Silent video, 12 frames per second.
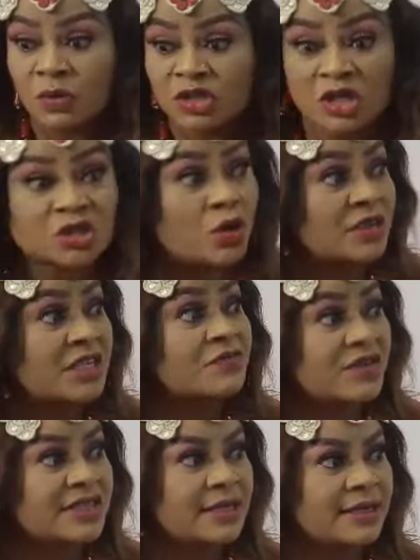We just got
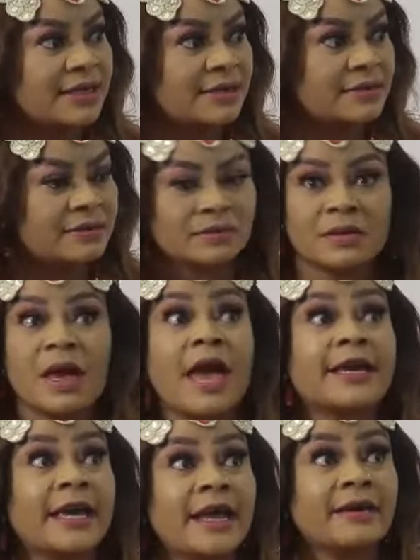it recently.
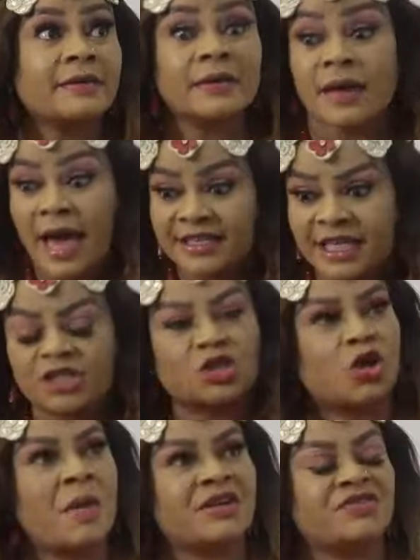Ekene, I say you
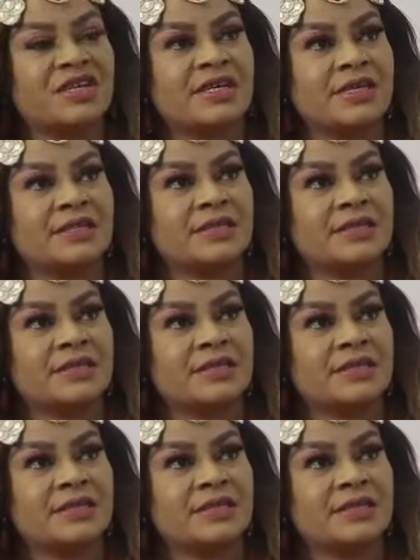should come and drink